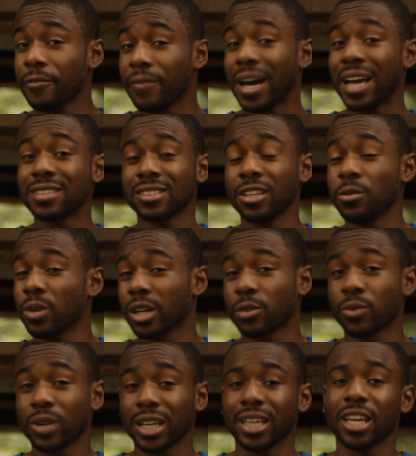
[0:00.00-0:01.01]
advice anyone
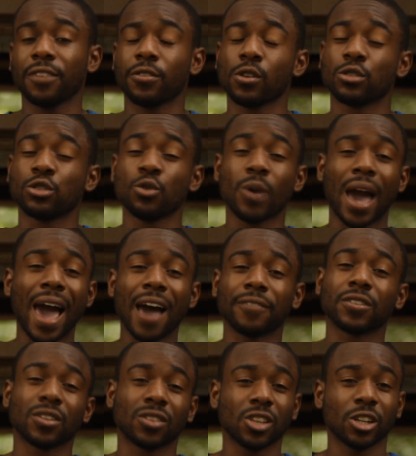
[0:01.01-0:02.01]
could really give you is you
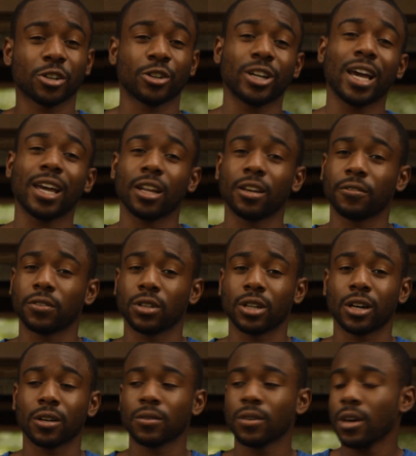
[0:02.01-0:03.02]
have to think creative, you
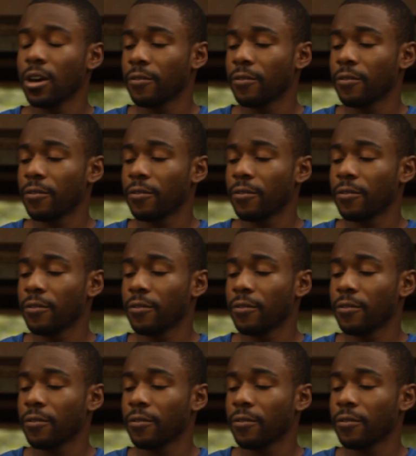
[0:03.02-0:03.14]
know.